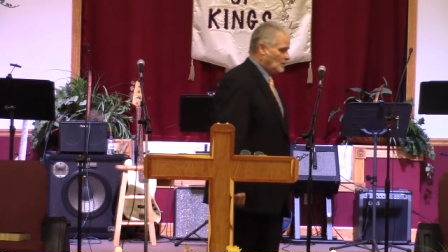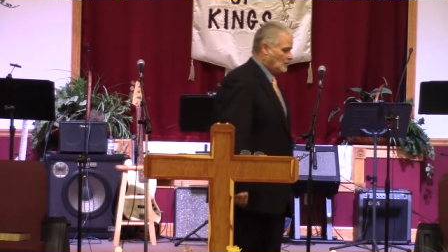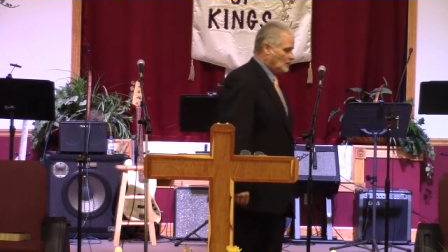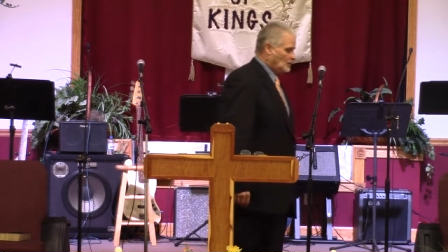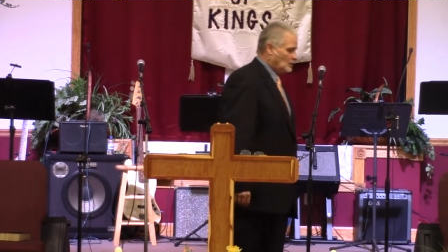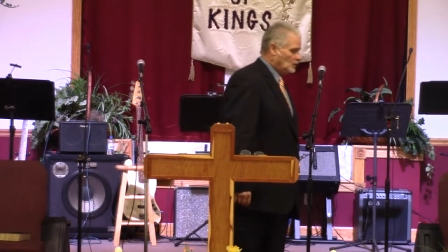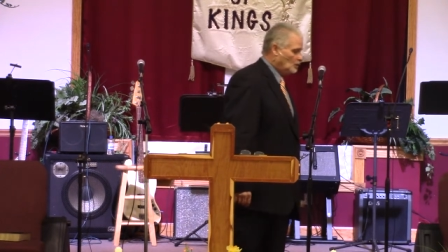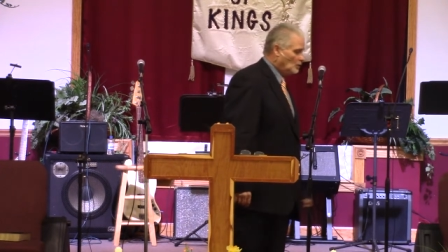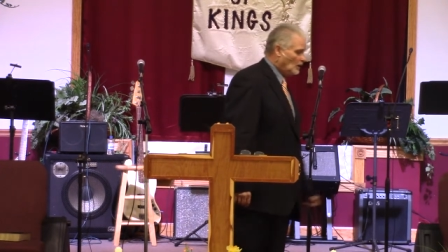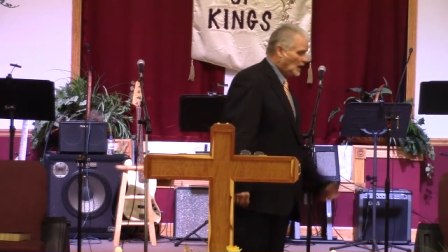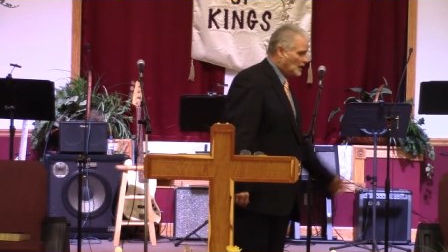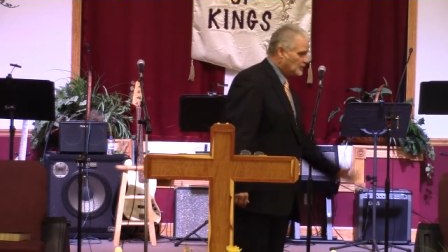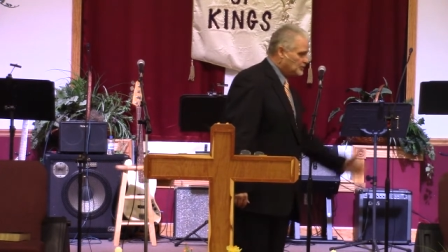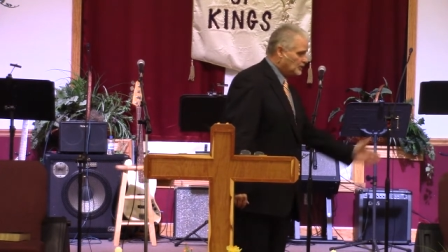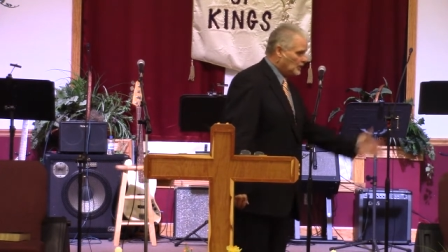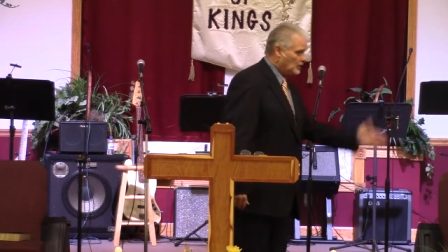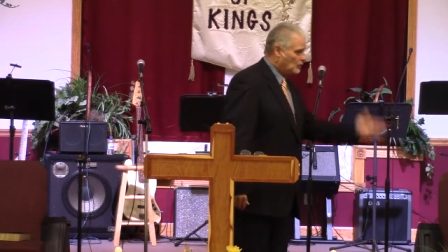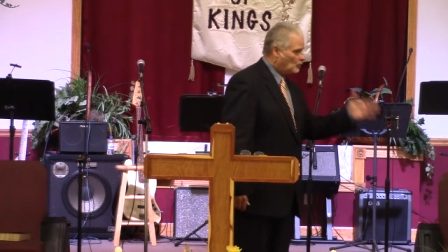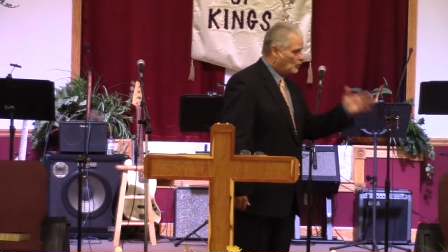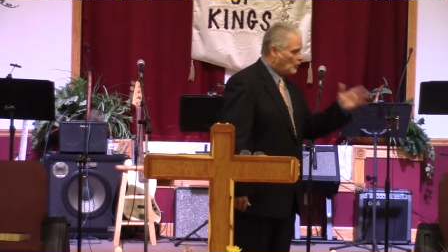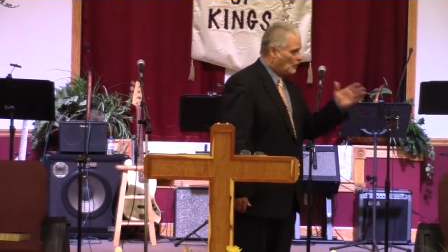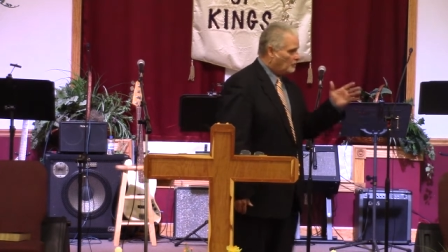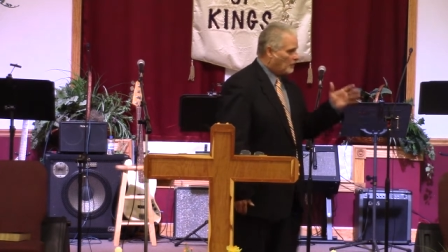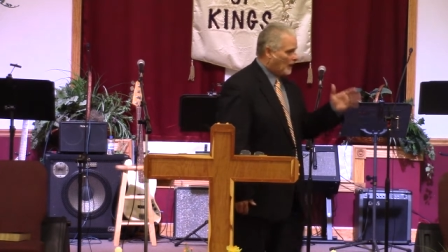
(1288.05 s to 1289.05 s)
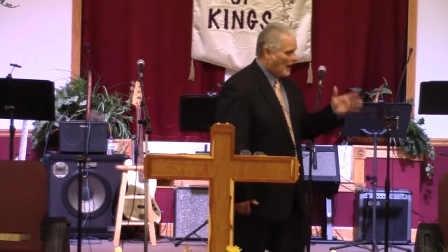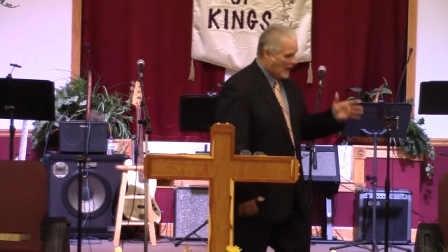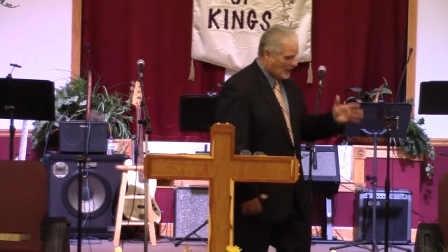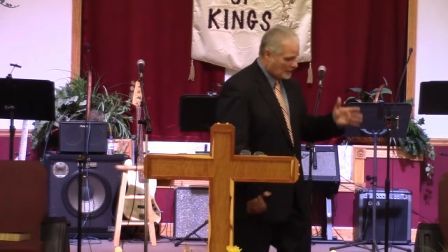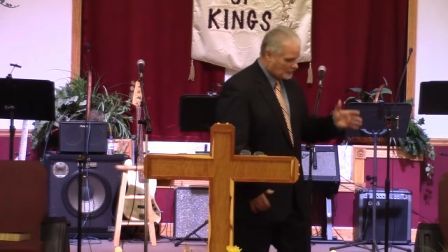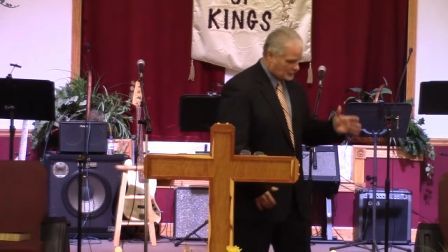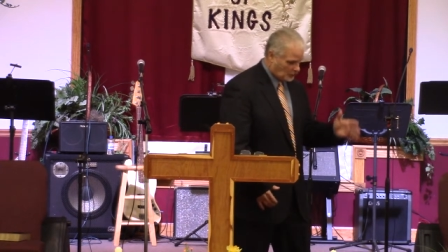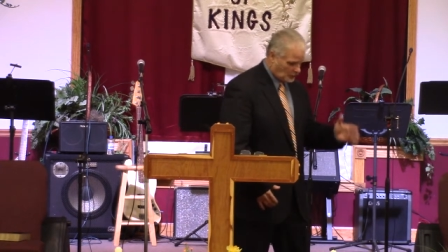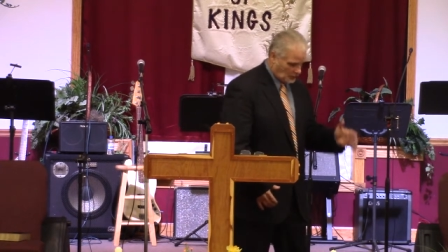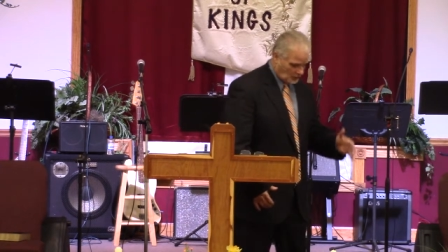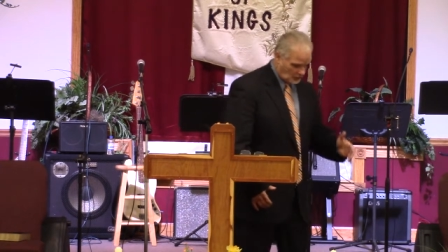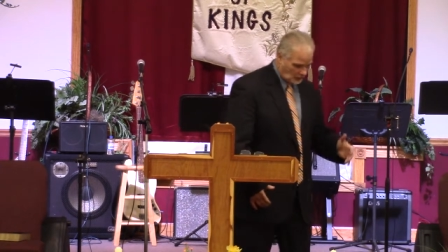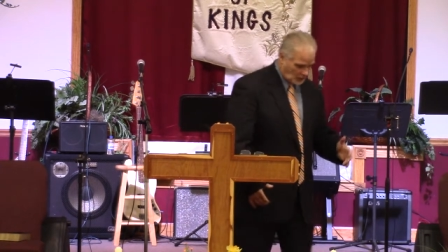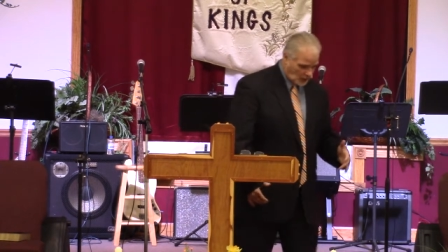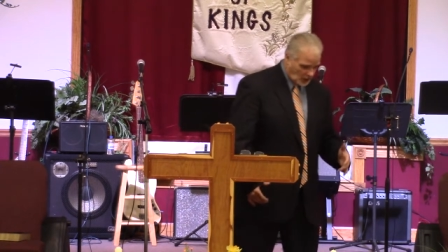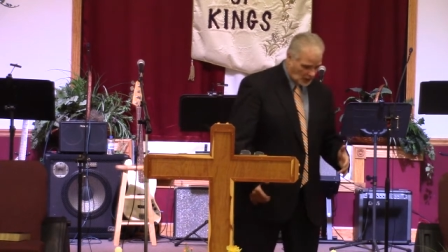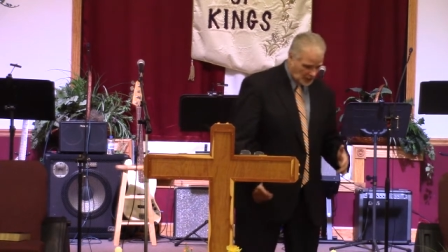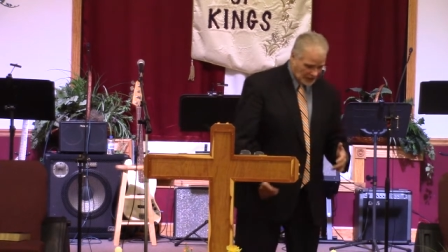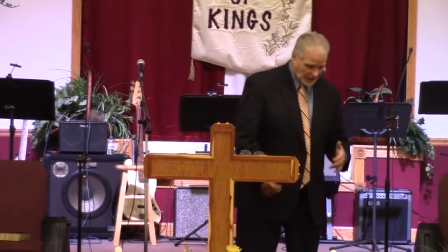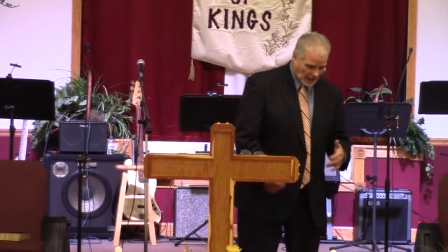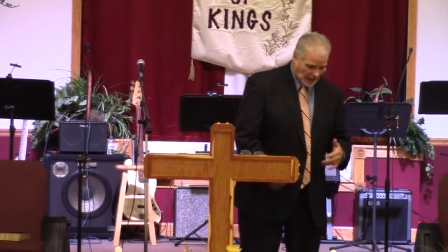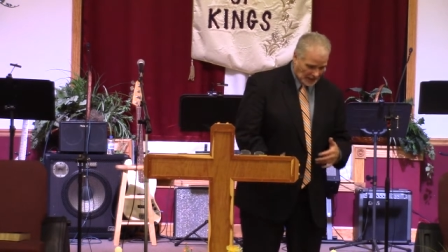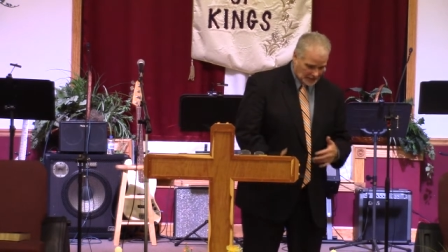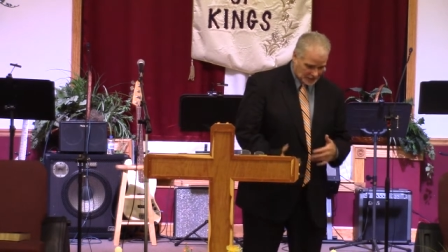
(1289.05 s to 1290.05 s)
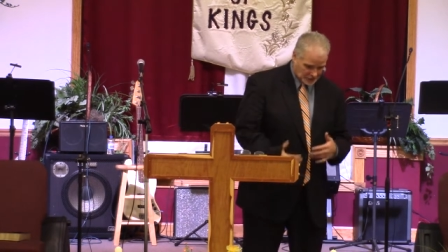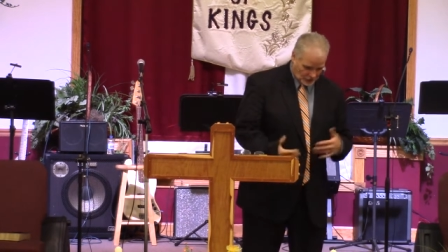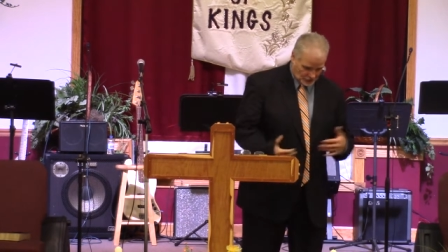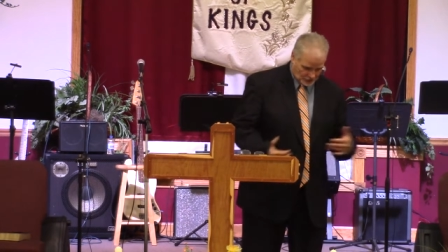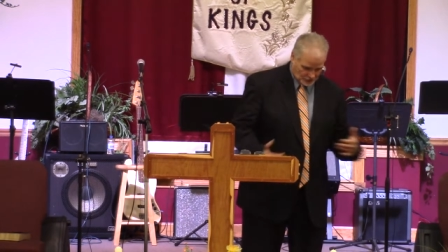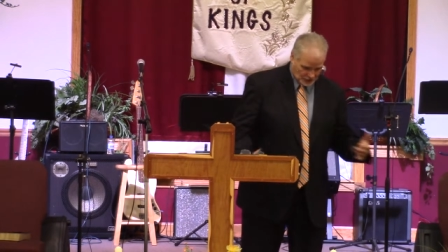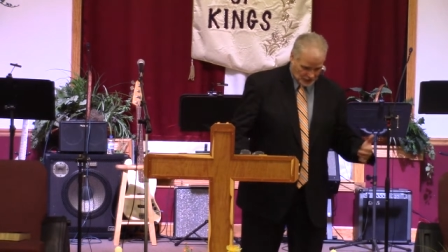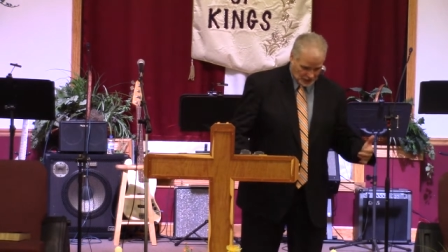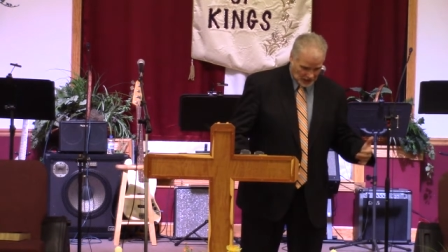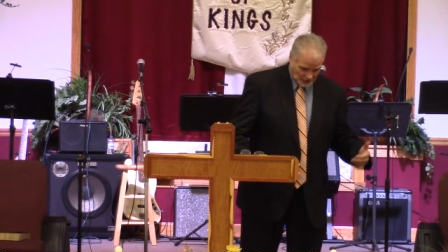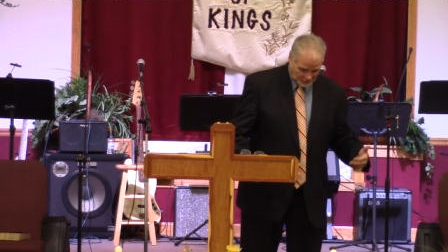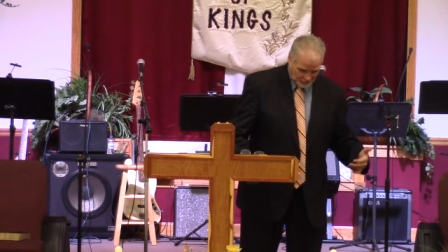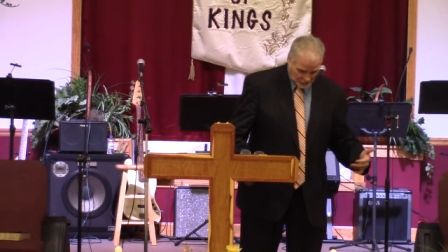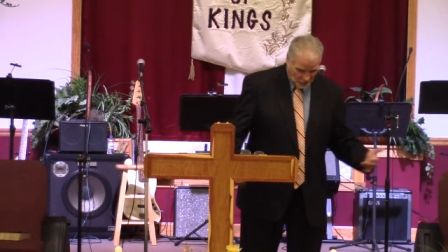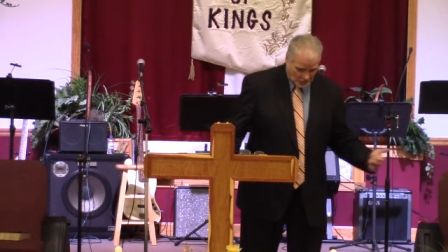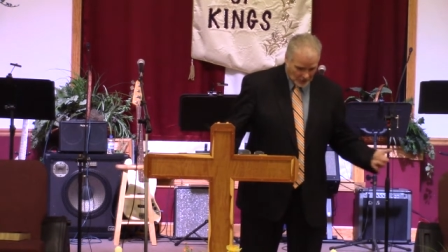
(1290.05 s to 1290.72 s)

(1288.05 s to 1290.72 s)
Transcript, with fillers: You might think, well, Pastor, look at yourself.